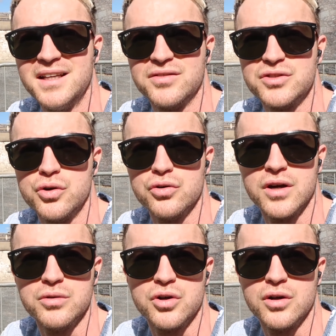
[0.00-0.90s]
you have to go
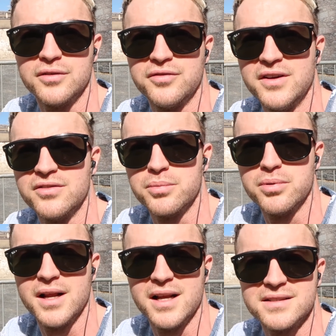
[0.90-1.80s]
around all your favourite
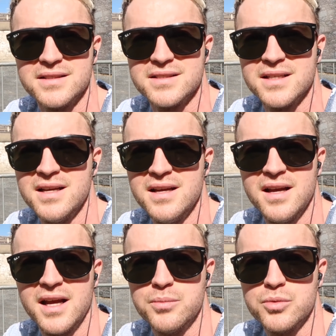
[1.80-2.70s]
places.
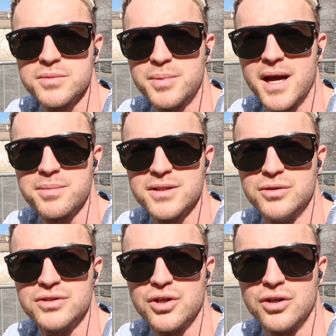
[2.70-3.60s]
It must be
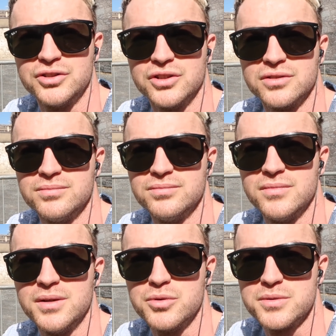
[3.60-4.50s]
absolute torture.
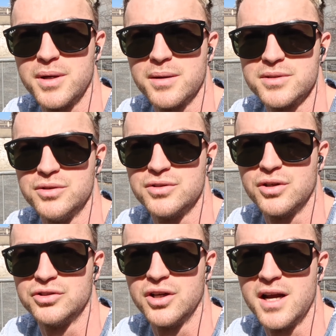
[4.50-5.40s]
It must be absolute
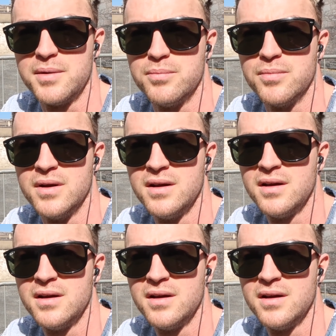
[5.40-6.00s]
torture. I'm